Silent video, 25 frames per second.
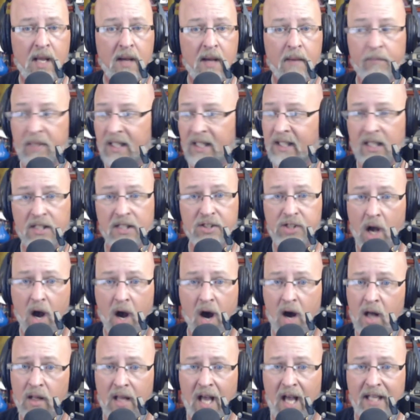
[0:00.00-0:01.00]
because
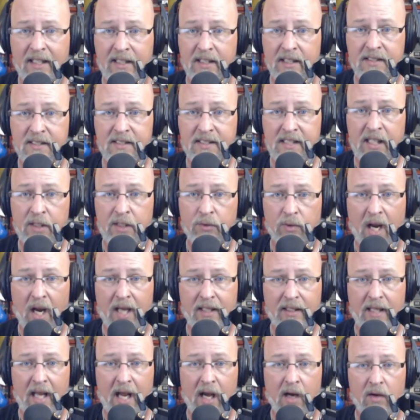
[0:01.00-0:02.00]
all I can see right
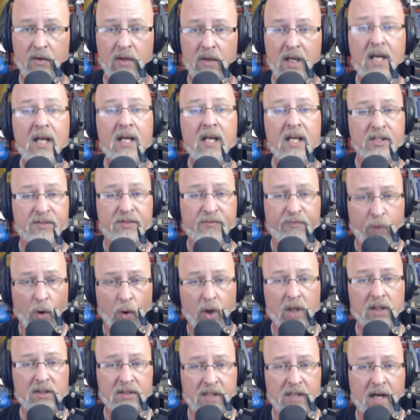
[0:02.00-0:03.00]
now is
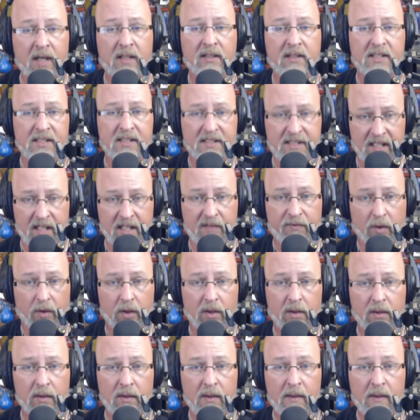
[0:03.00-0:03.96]
fork Tongue deceiver